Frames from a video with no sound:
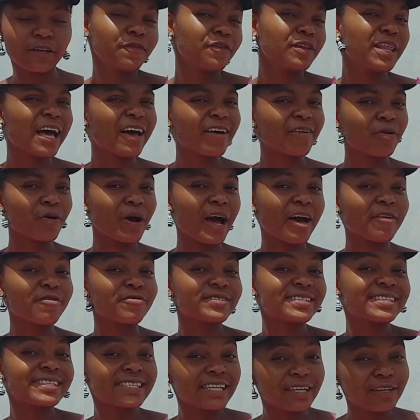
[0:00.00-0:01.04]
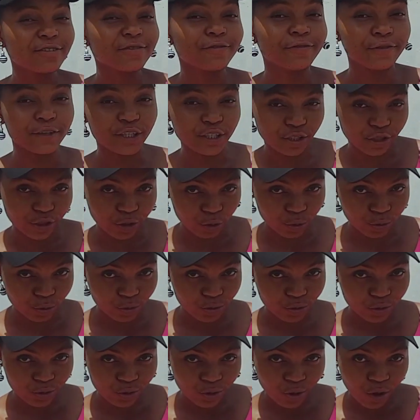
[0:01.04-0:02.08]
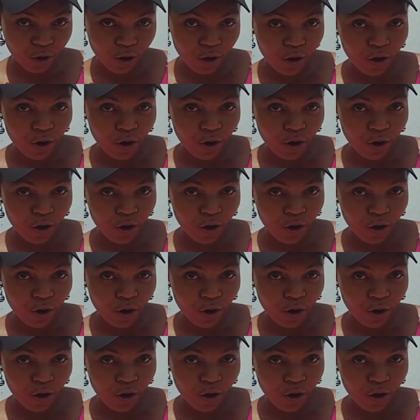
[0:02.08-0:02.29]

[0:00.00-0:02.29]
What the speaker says: Even though I've seen videos